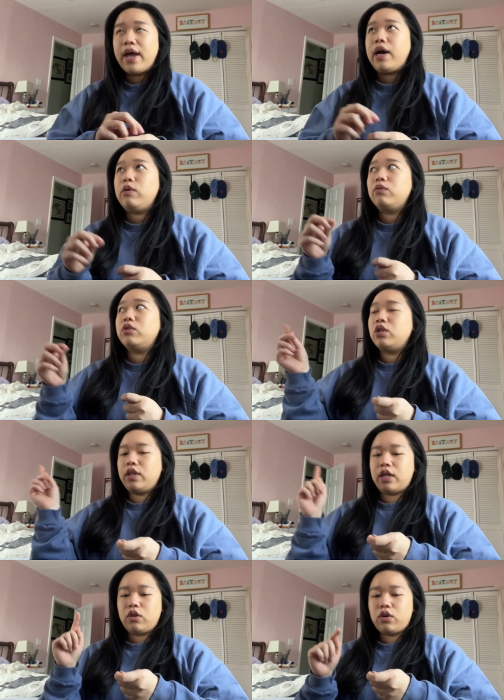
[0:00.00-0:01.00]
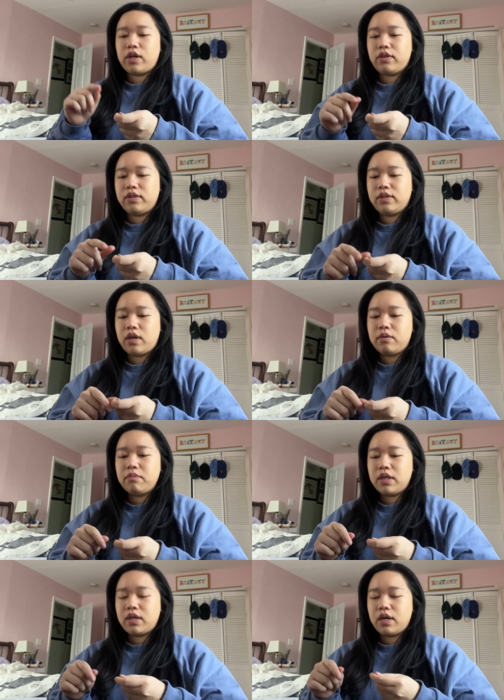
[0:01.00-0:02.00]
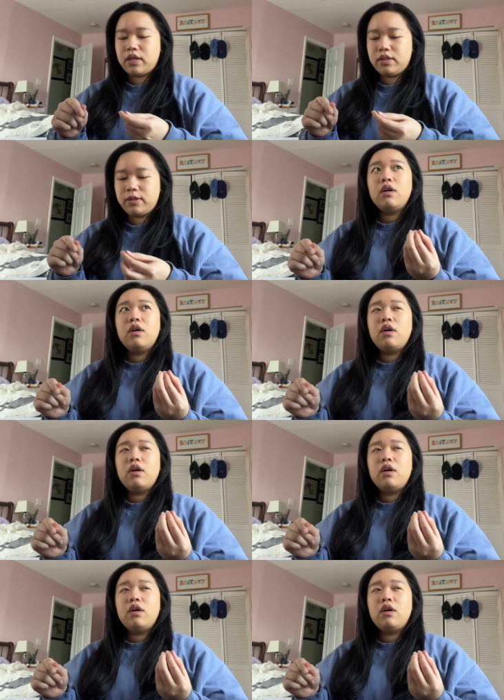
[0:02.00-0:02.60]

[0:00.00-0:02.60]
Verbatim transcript: out to like look at the sun because